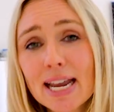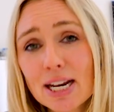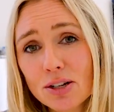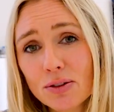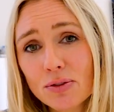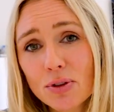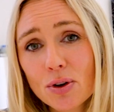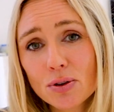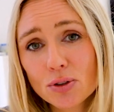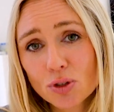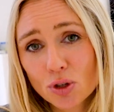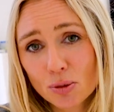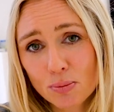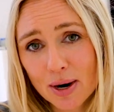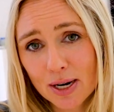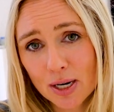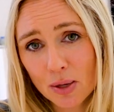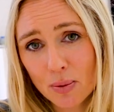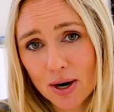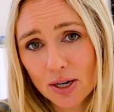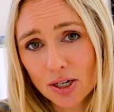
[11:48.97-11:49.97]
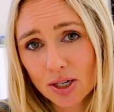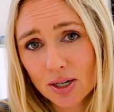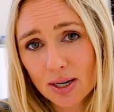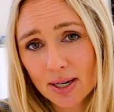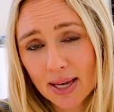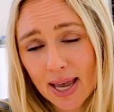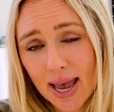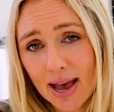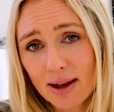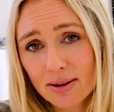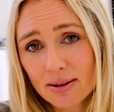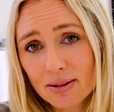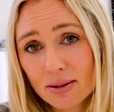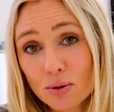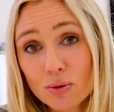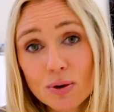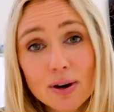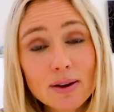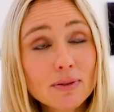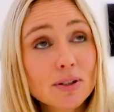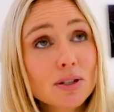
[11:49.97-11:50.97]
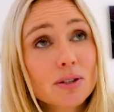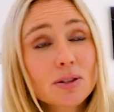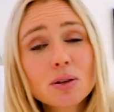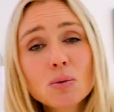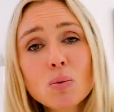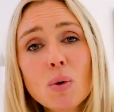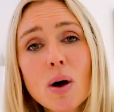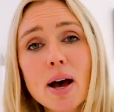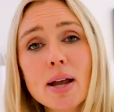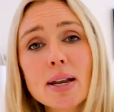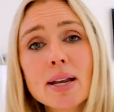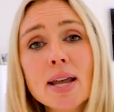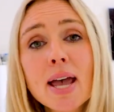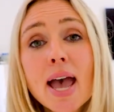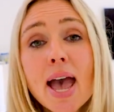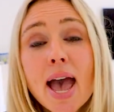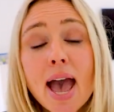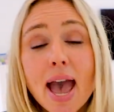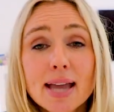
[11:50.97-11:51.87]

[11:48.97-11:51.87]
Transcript: each of those superannuation accounts or even just the one